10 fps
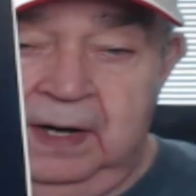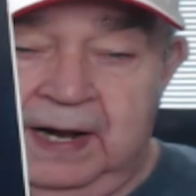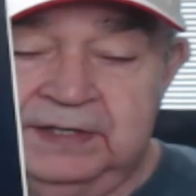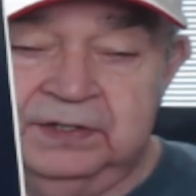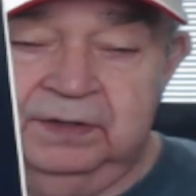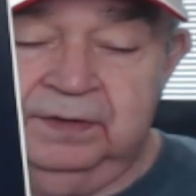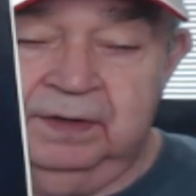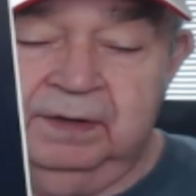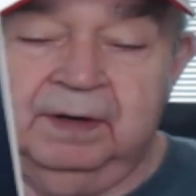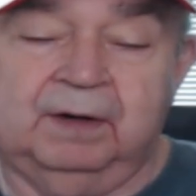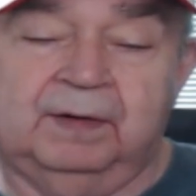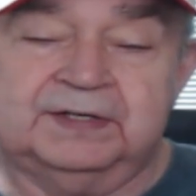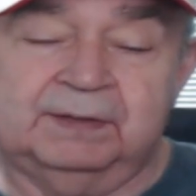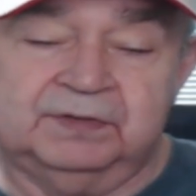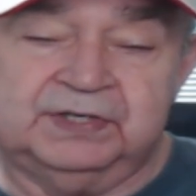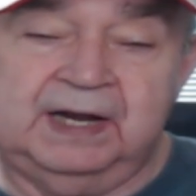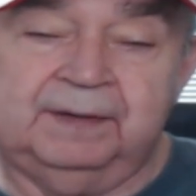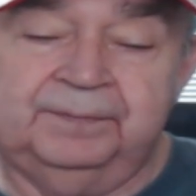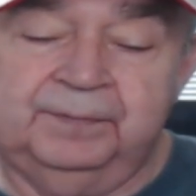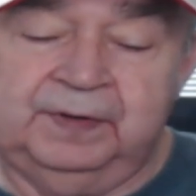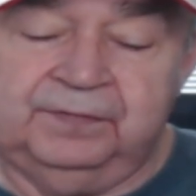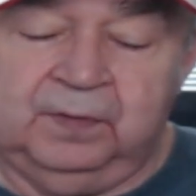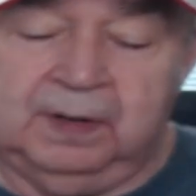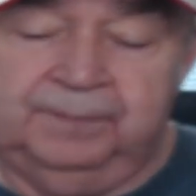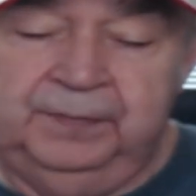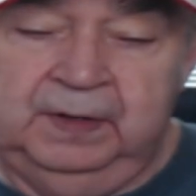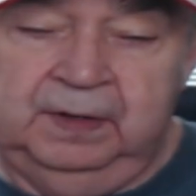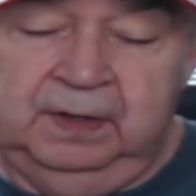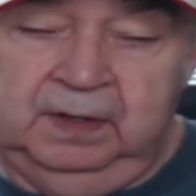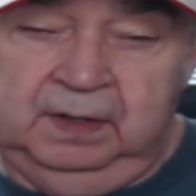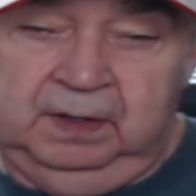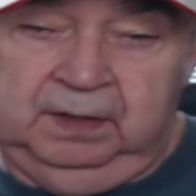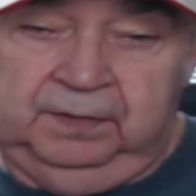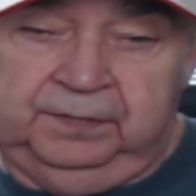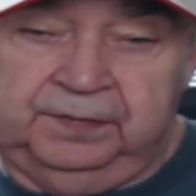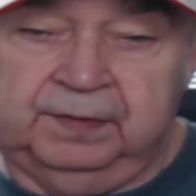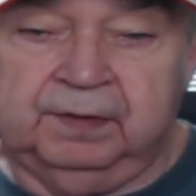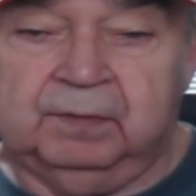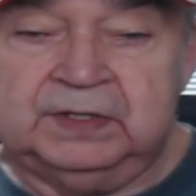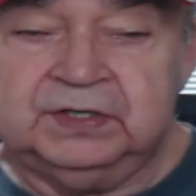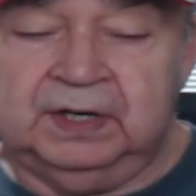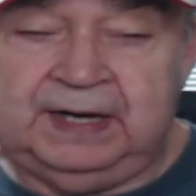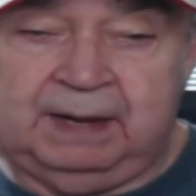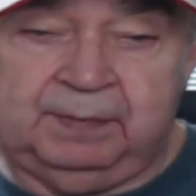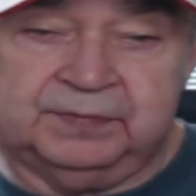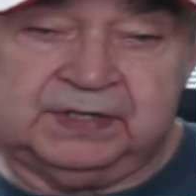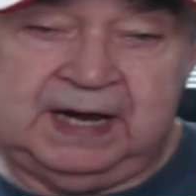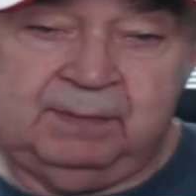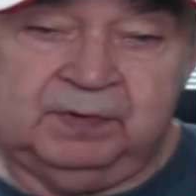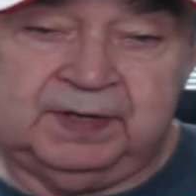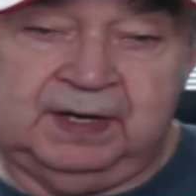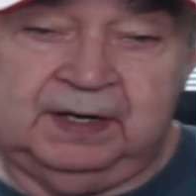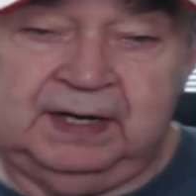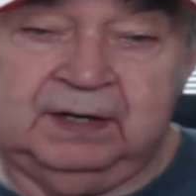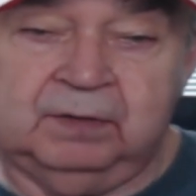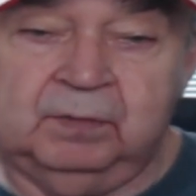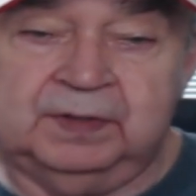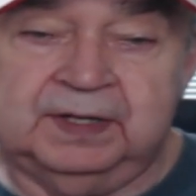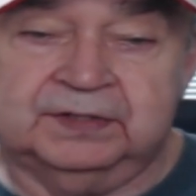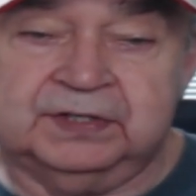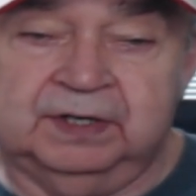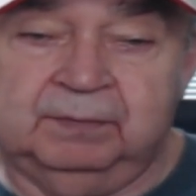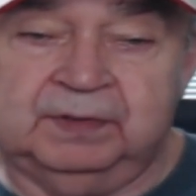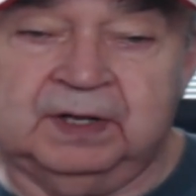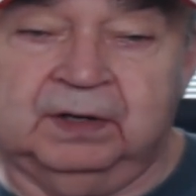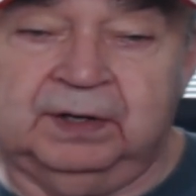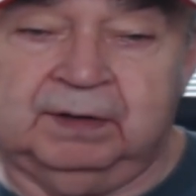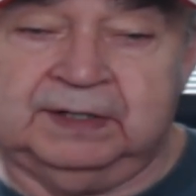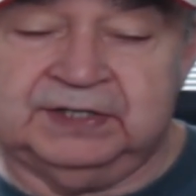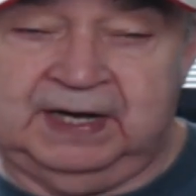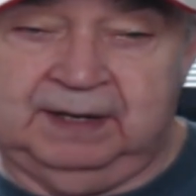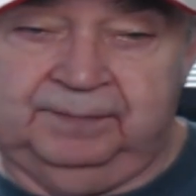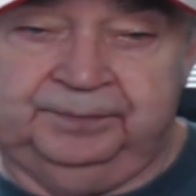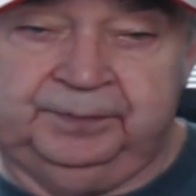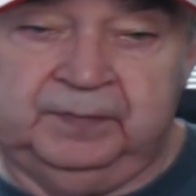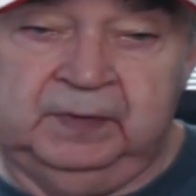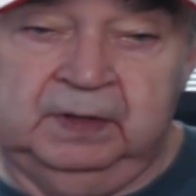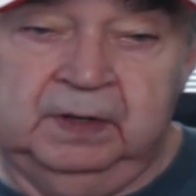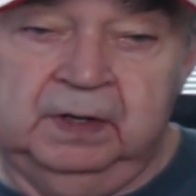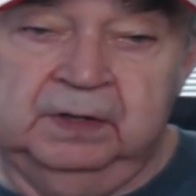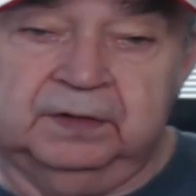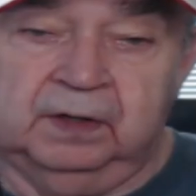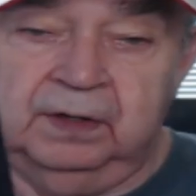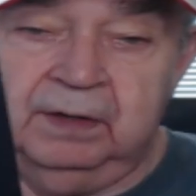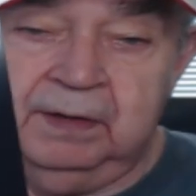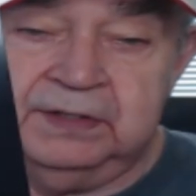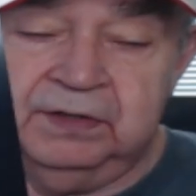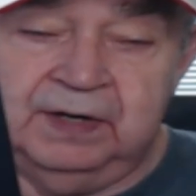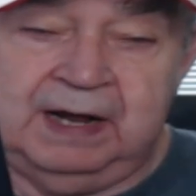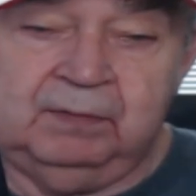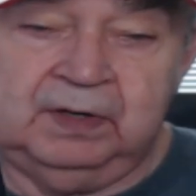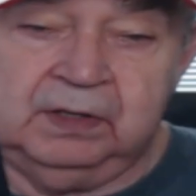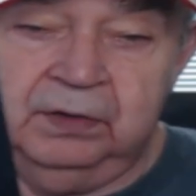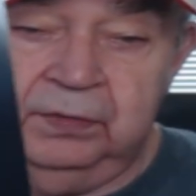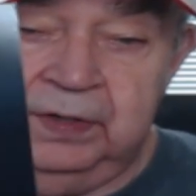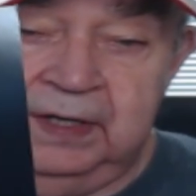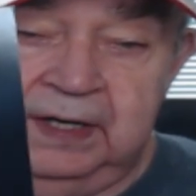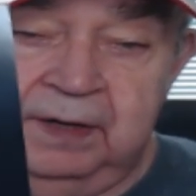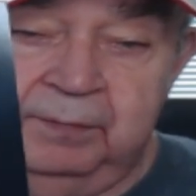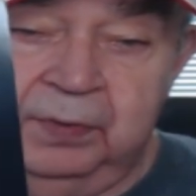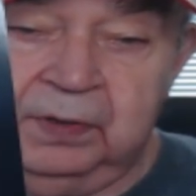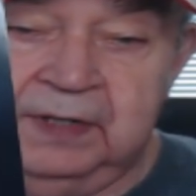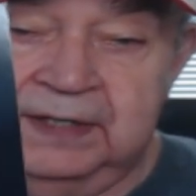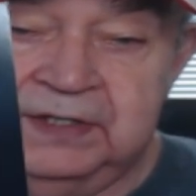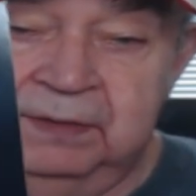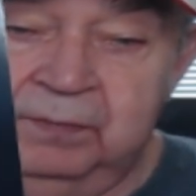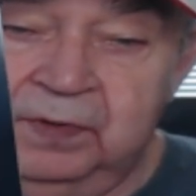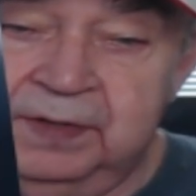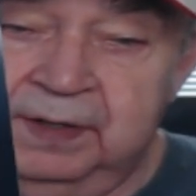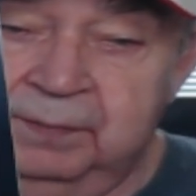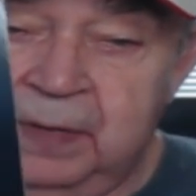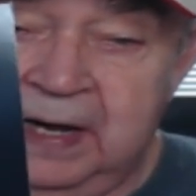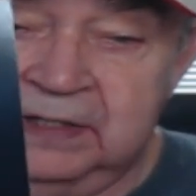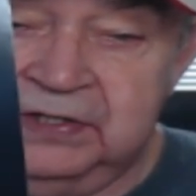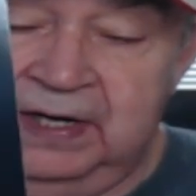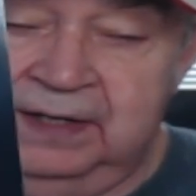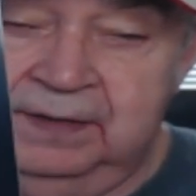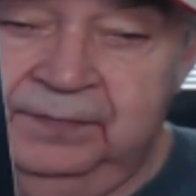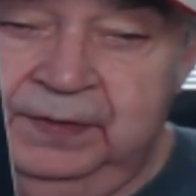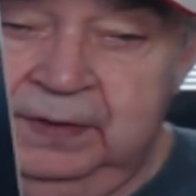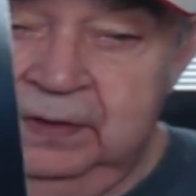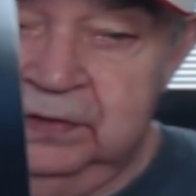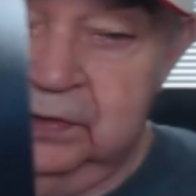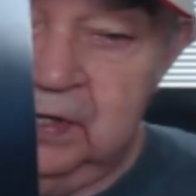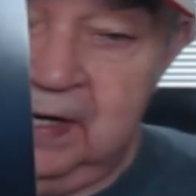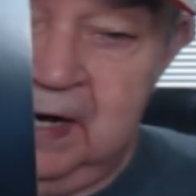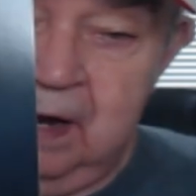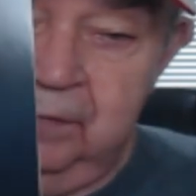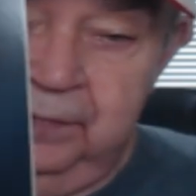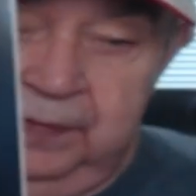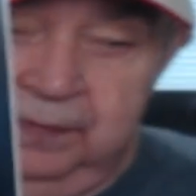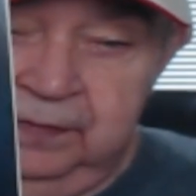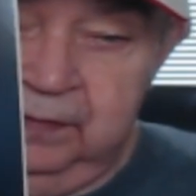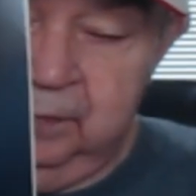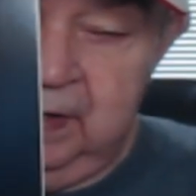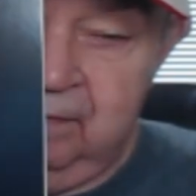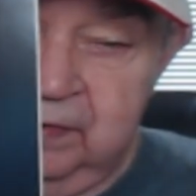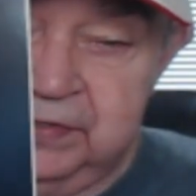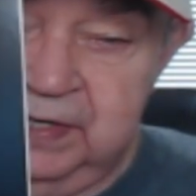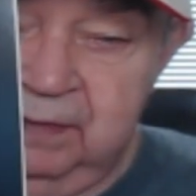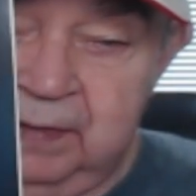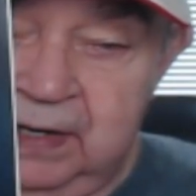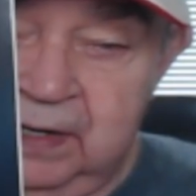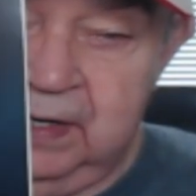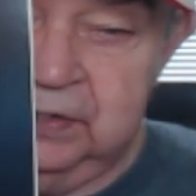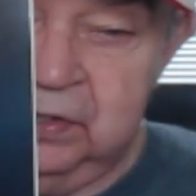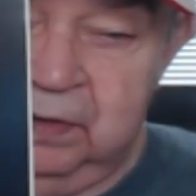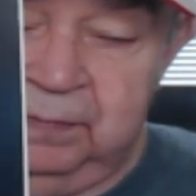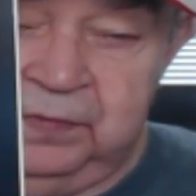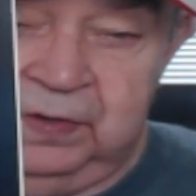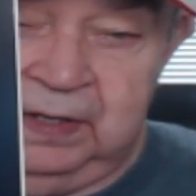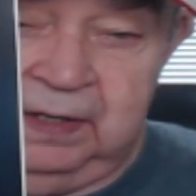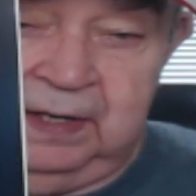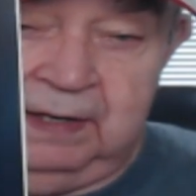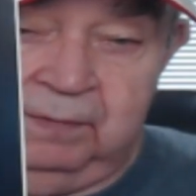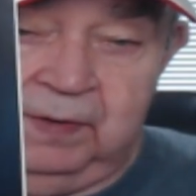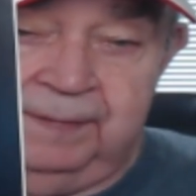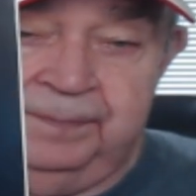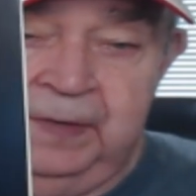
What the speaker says: as I was saying before, the original albums came with an inner with the lyrics on them. The lyrics are now included in a book that's in with the box set. So check it out. You'll be able to see them. I showed them to you in that one.